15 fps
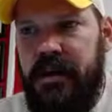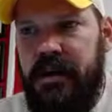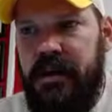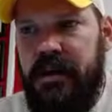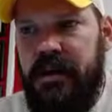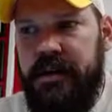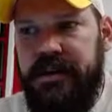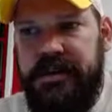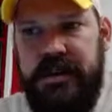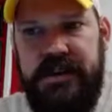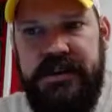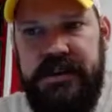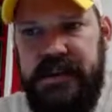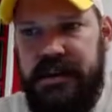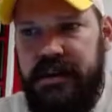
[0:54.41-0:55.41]

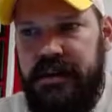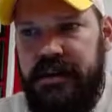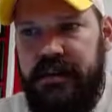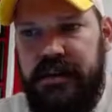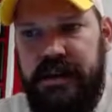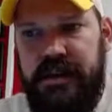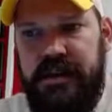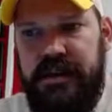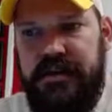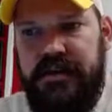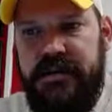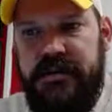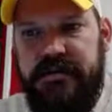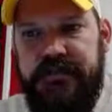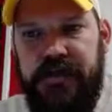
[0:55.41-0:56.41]
address anything
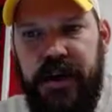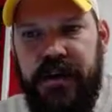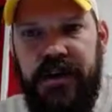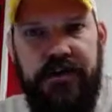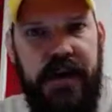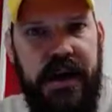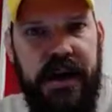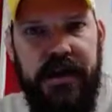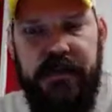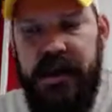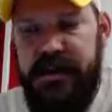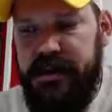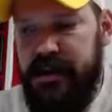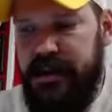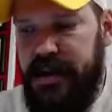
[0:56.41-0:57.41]
that's on your
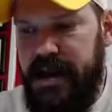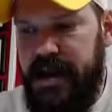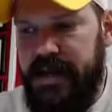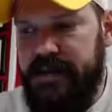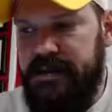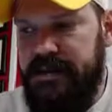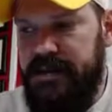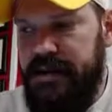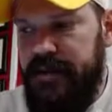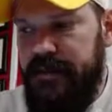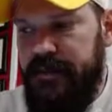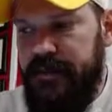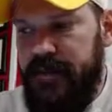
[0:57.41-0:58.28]
mind about the class,